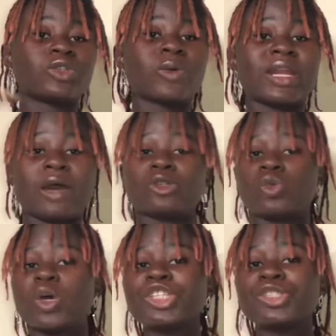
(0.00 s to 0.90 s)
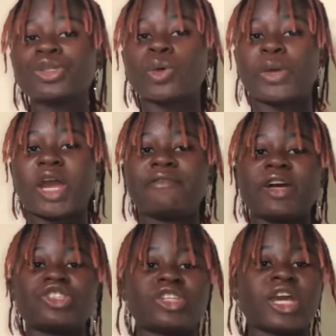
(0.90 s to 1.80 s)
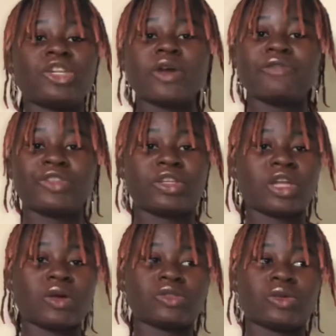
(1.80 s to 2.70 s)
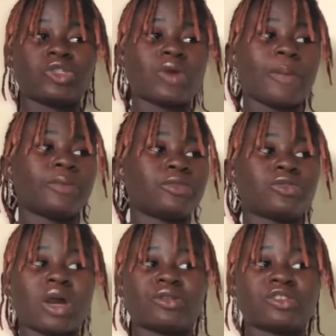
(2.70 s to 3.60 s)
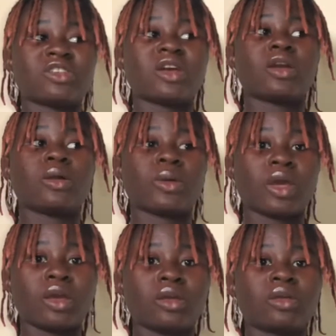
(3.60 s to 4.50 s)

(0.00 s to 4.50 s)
So when I was watching the Korean version, I knew everything that was going to happen. So I was like, okay.